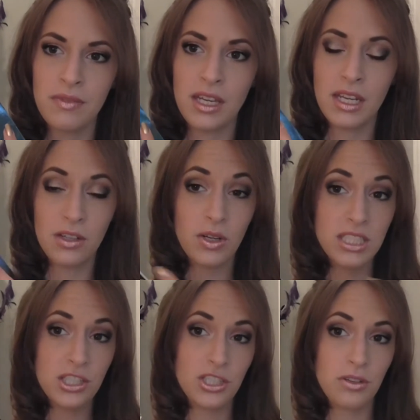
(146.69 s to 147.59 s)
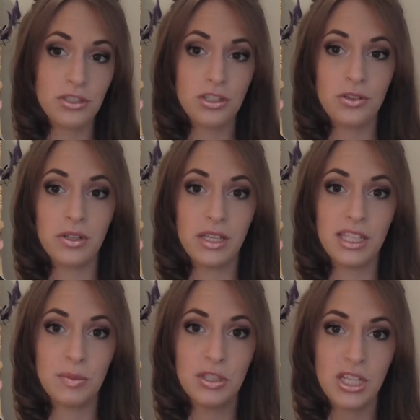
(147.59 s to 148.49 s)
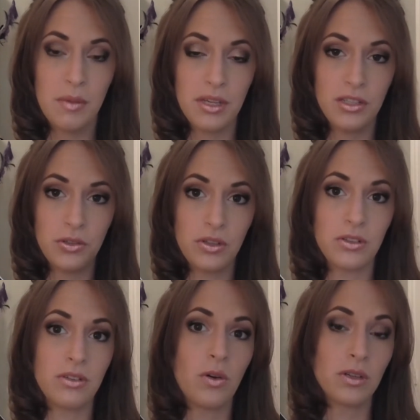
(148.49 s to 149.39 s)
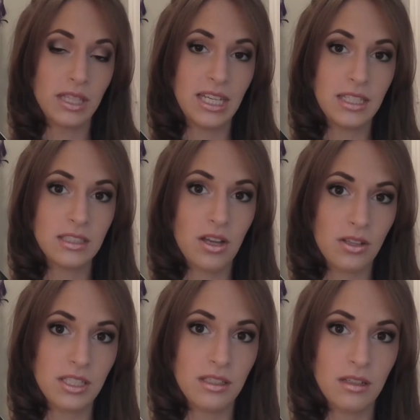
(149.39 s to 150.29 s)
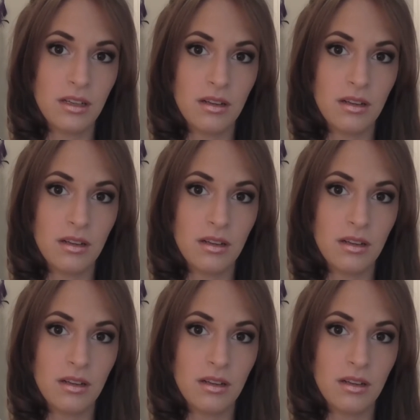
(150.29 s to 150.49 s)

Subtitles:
And I know I said she goes to New Orleans, but she got me a New Orleans haunting